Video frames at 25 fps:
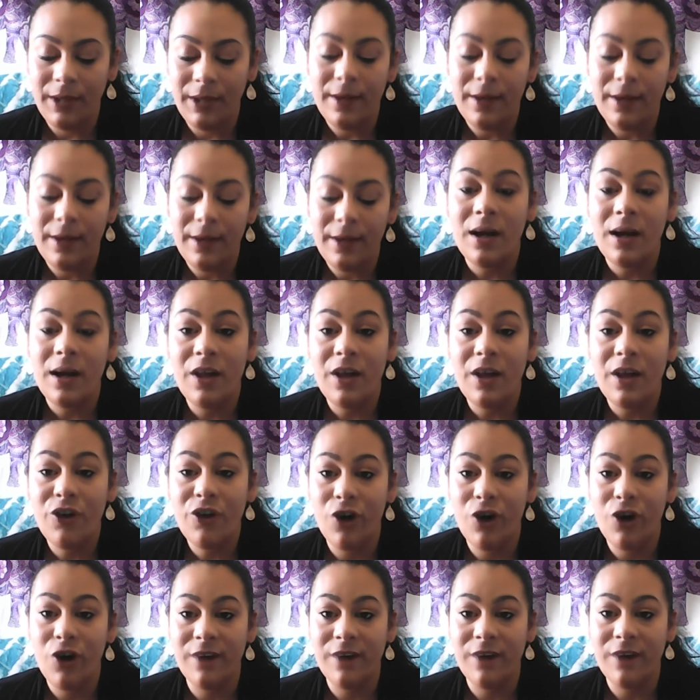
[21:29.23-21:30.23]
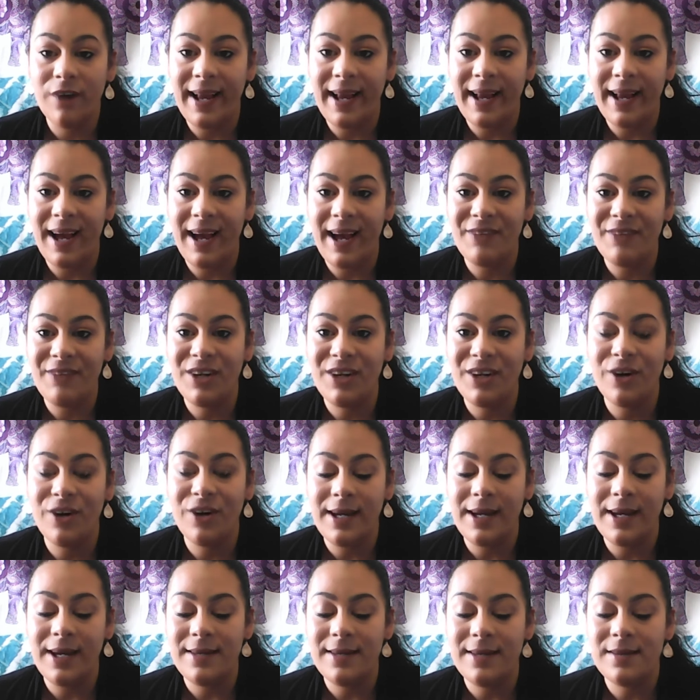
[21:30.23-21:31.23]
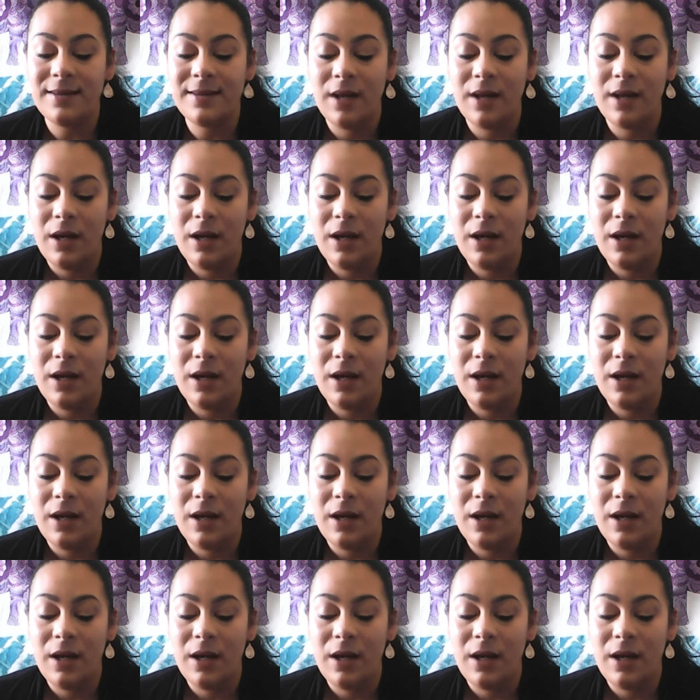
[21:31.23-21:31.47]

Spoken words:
Another card that I have here is